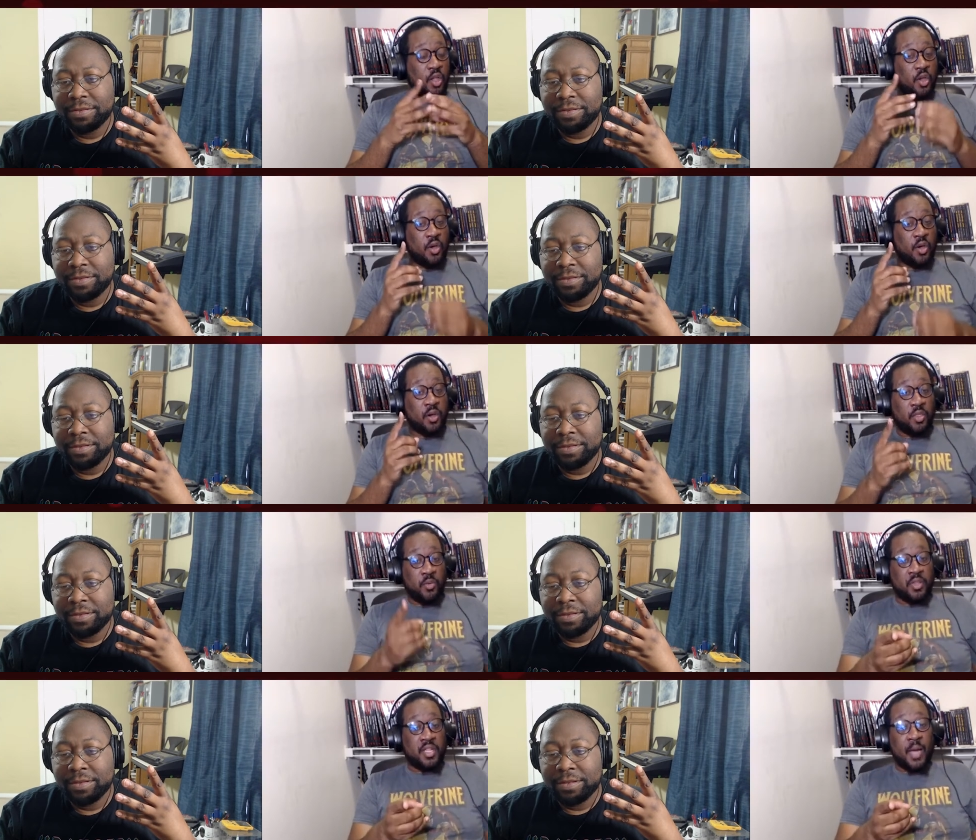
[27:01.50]
Speaker 1: through the
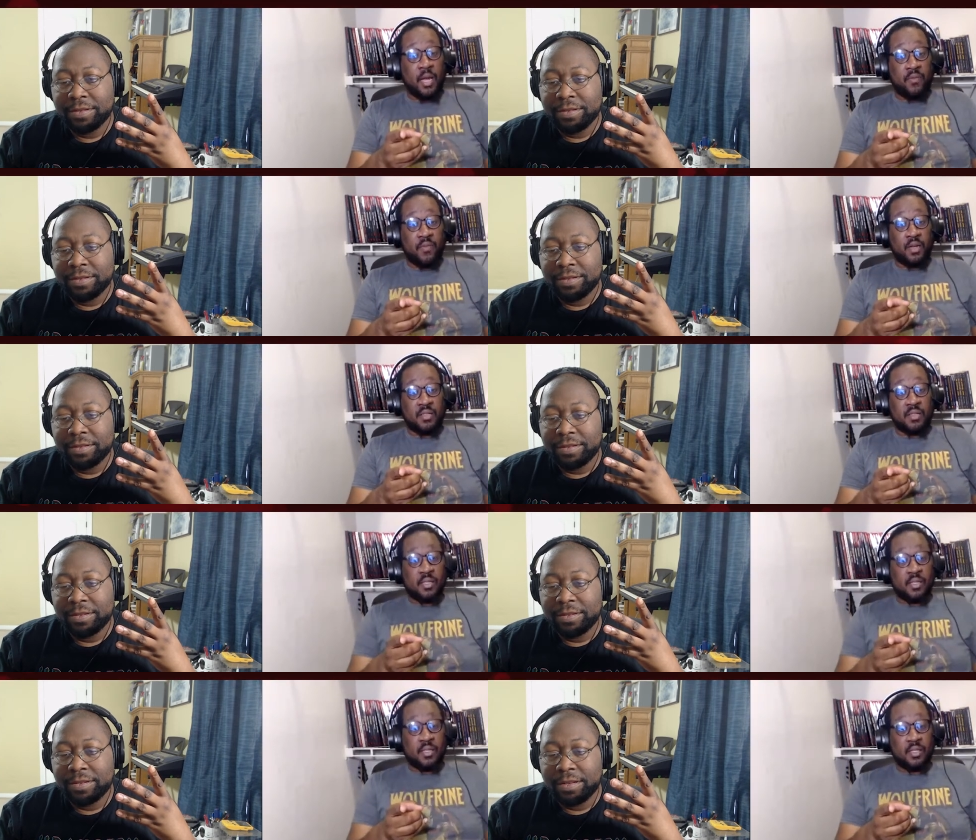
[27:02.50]
Spider Verse.
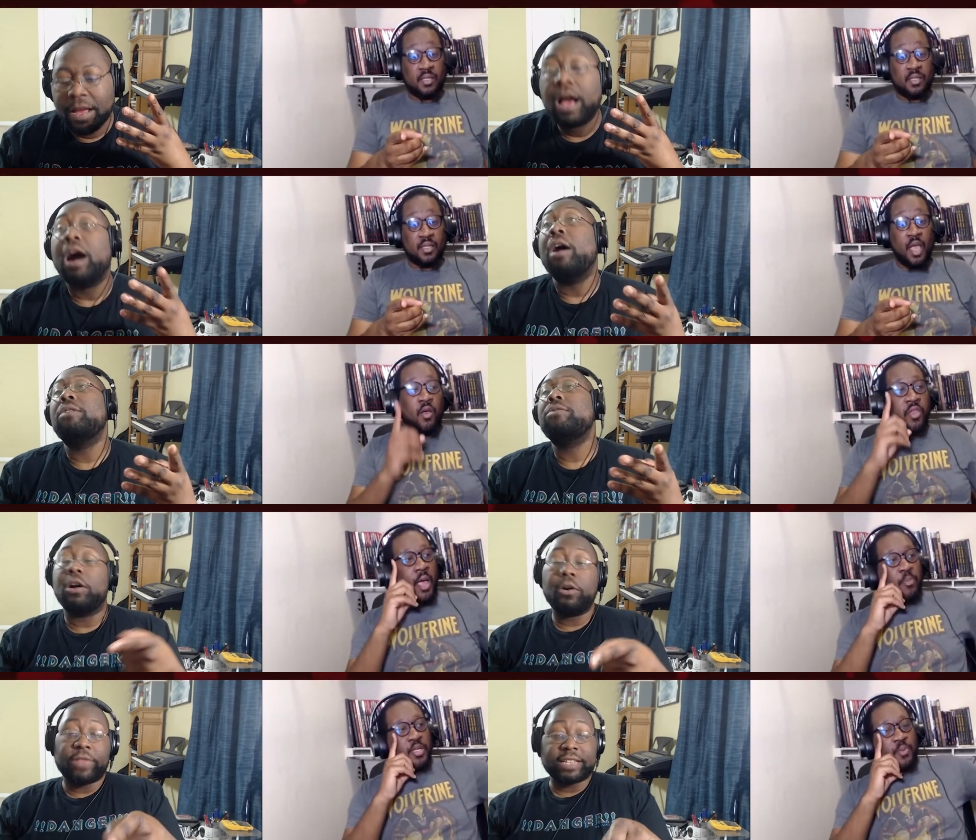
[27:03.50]
Oh, no, they
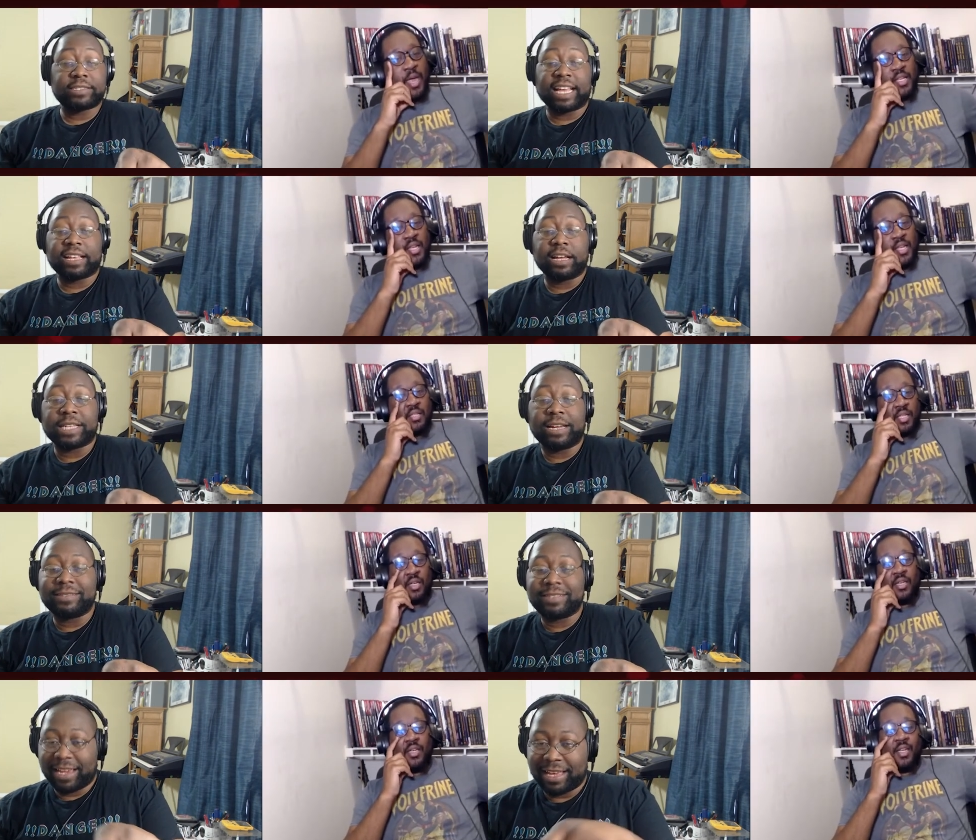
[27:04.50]
got no, pushed back that next comes
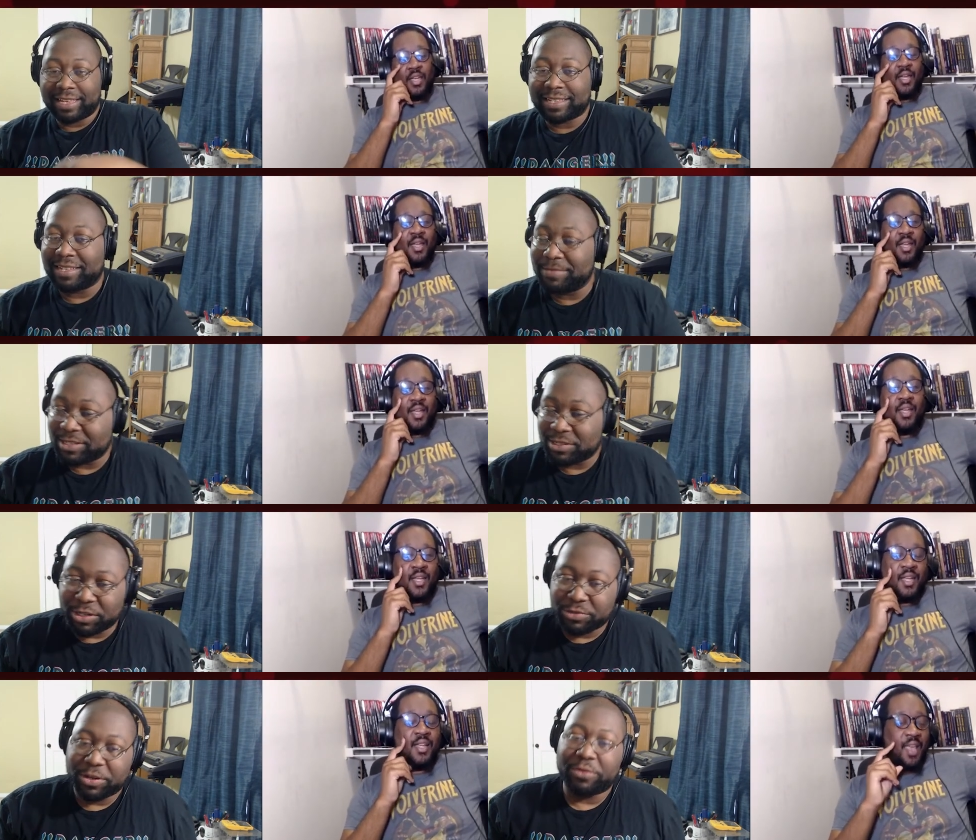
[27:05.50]
year. Out,
Speaker 2: yeah, it comes out
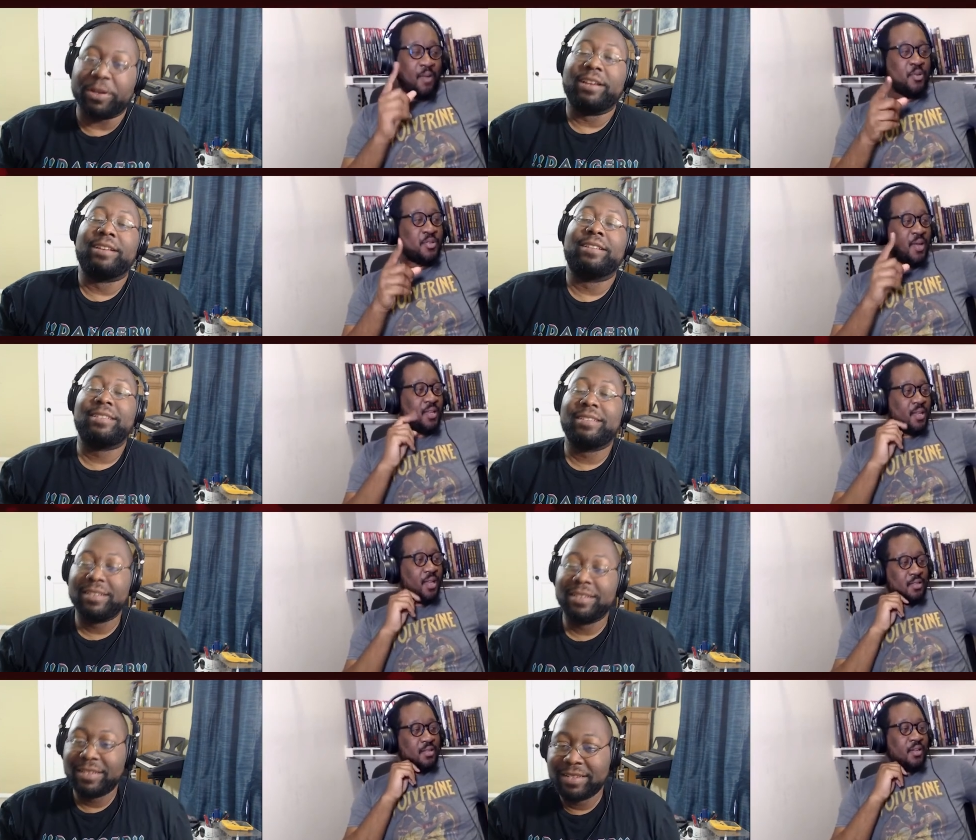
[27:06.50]
2023. They got
Speaker 1: pushed back
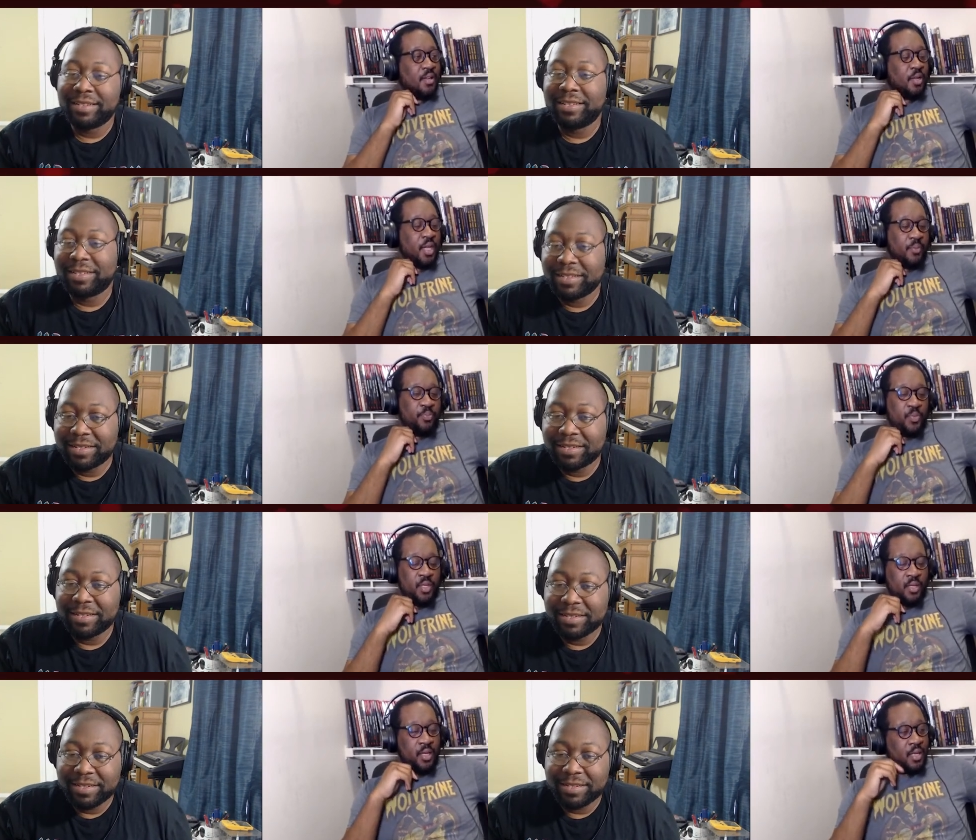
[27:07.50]
next year. Okay,
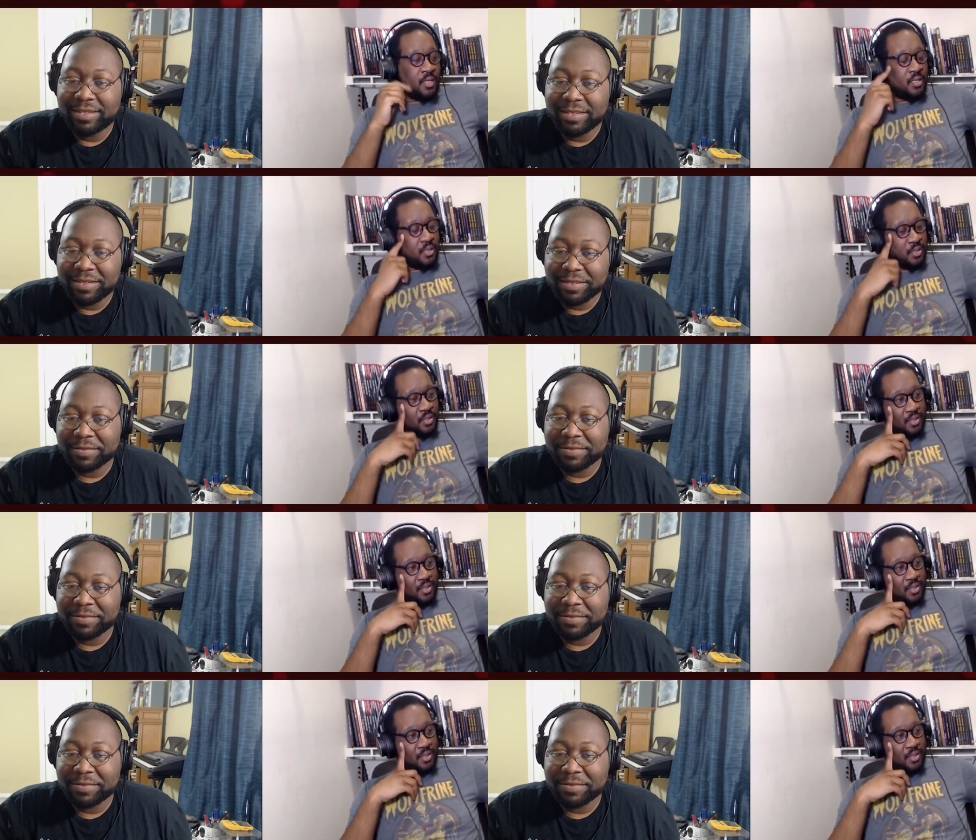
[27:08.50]
so yeah, it's